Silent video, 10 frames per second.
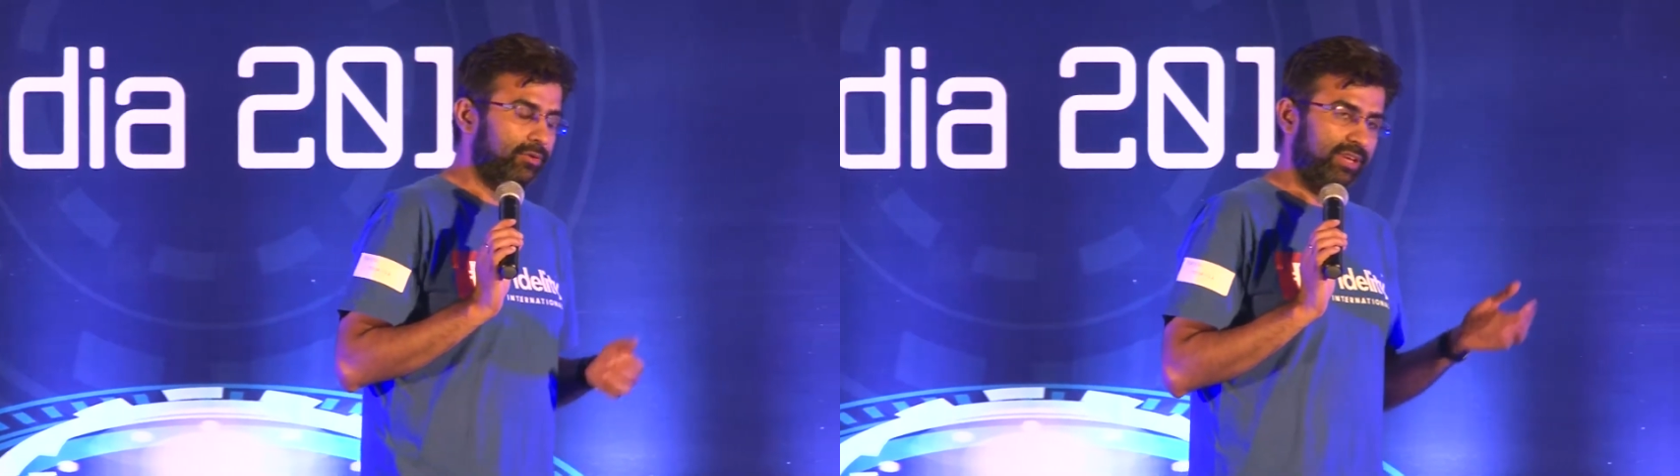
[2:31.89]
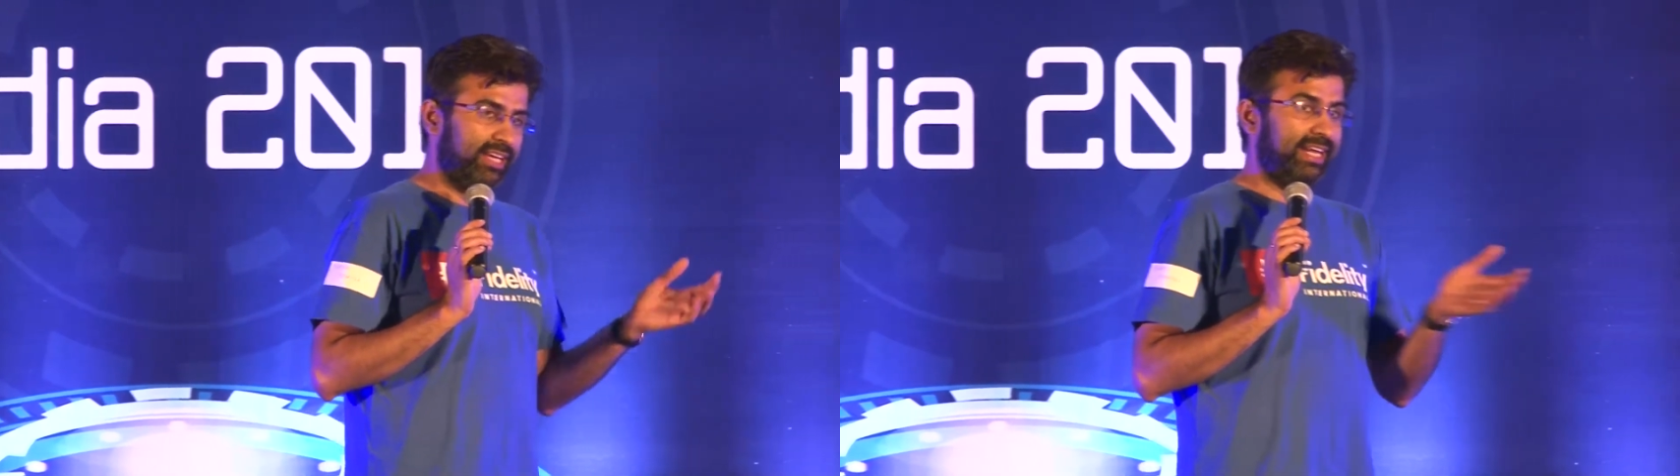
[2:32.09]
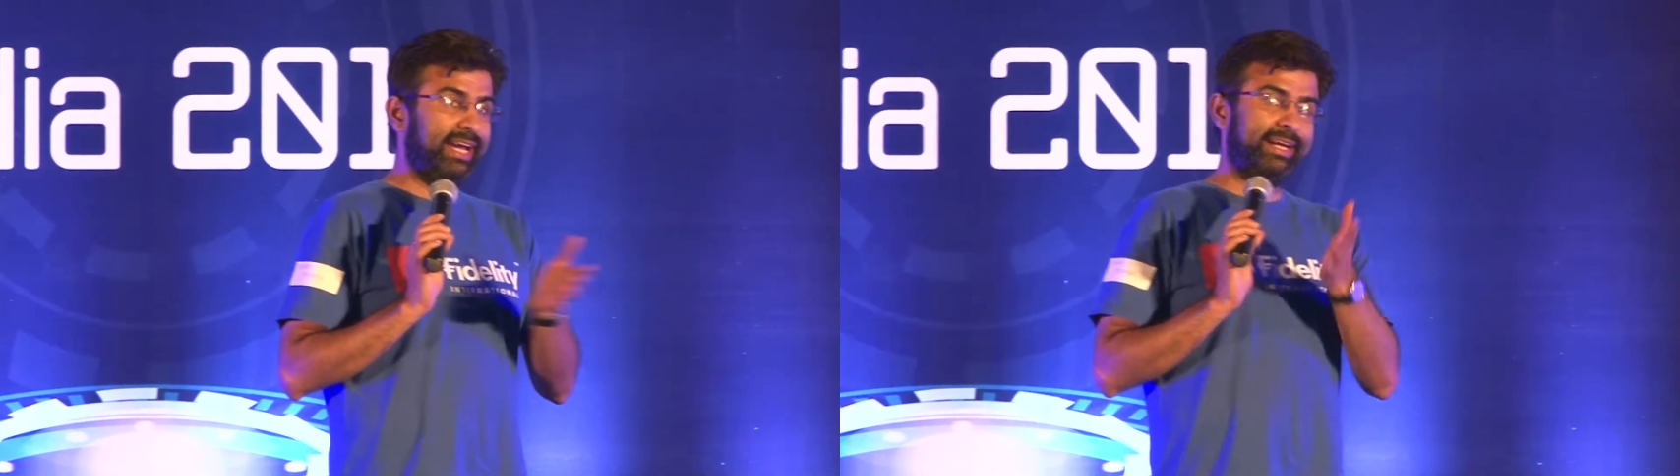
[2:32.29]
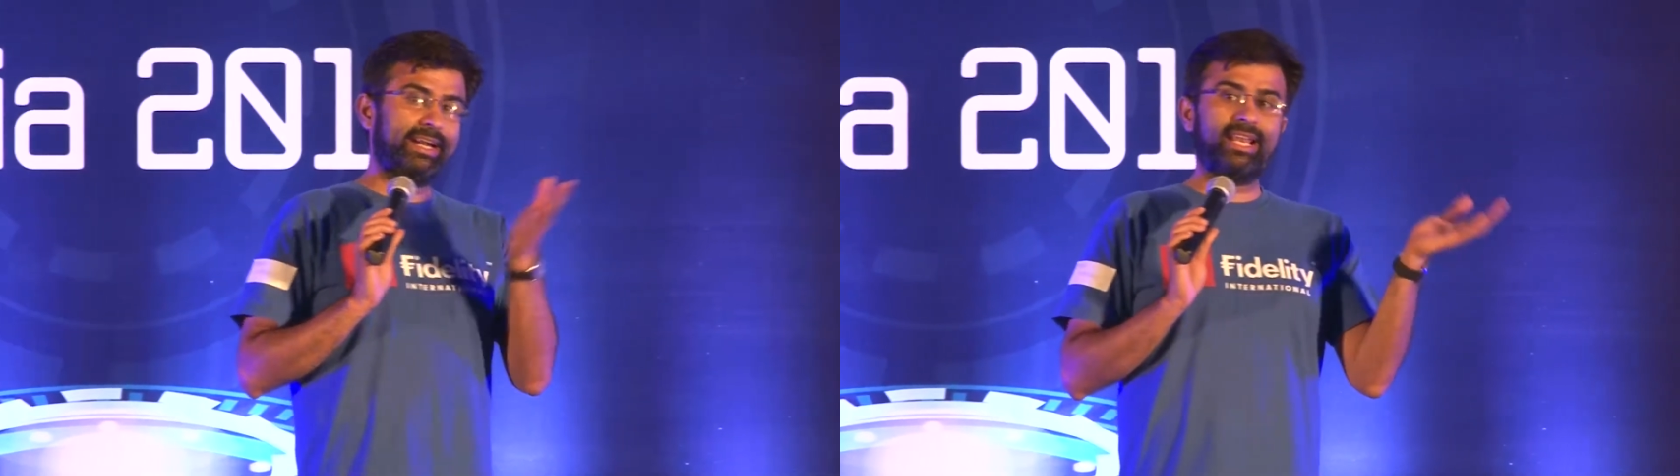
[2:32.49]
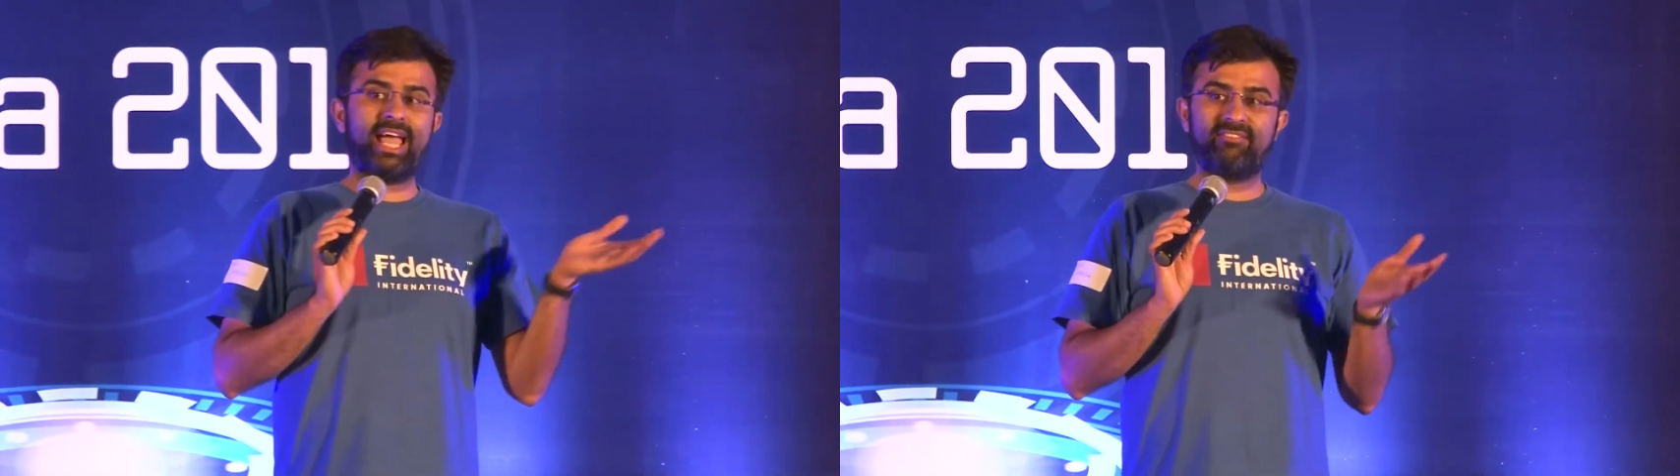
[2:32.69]
We created
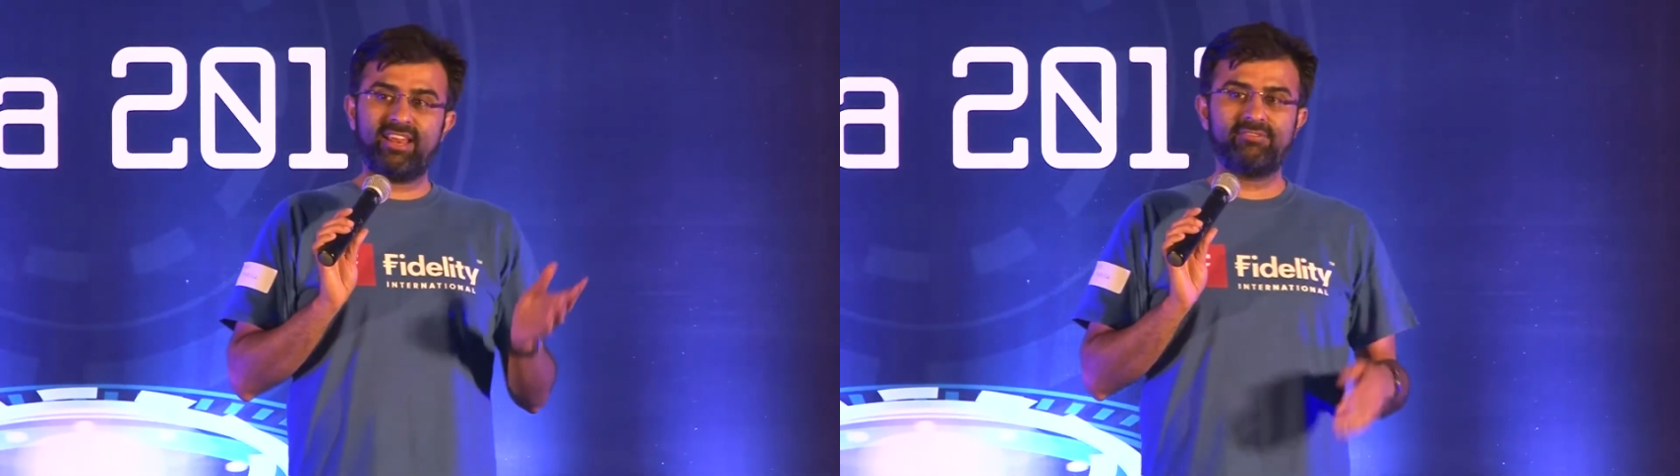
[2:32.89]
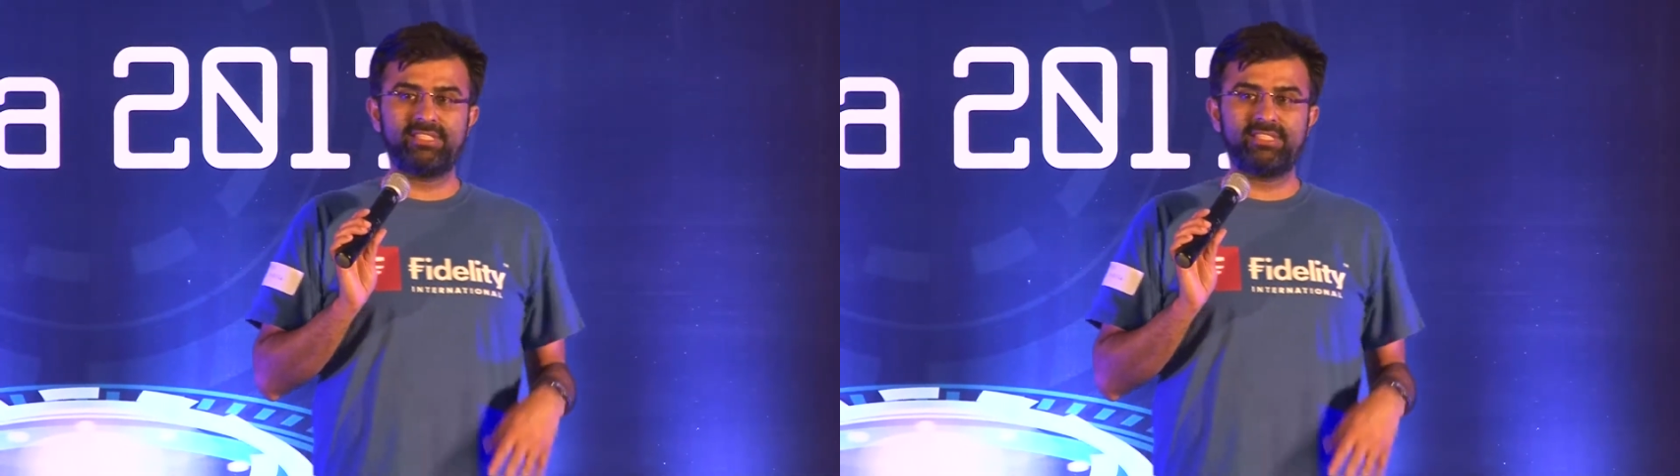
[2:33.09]
a live